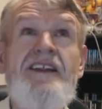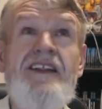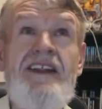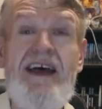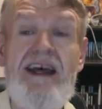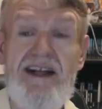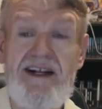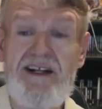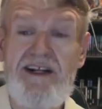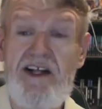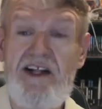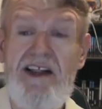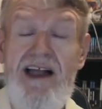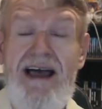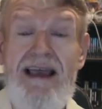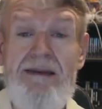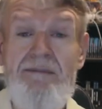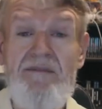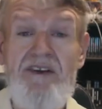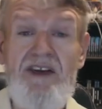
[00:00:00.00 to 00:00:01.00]
that
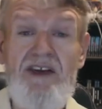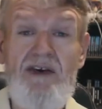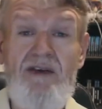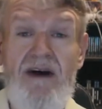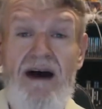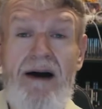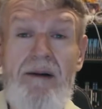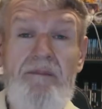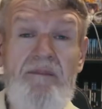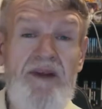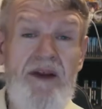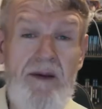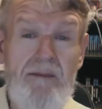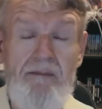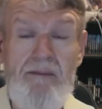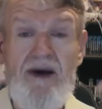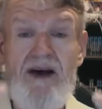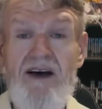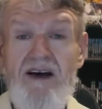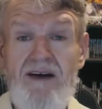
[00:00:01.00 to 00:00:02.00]
climbed you up and
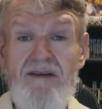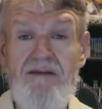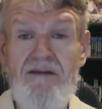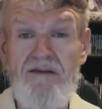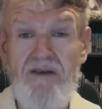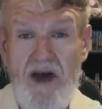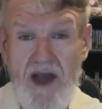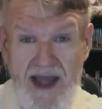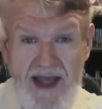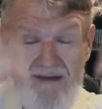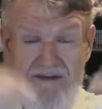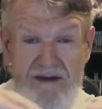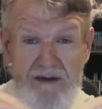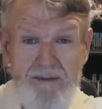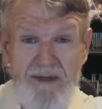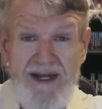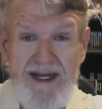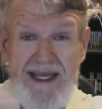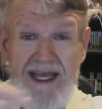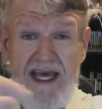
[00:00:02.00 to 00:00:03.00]
above
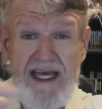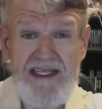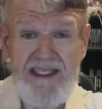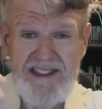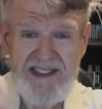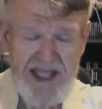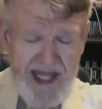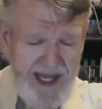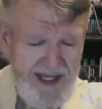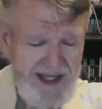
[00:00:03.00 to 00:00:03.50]
everybody else,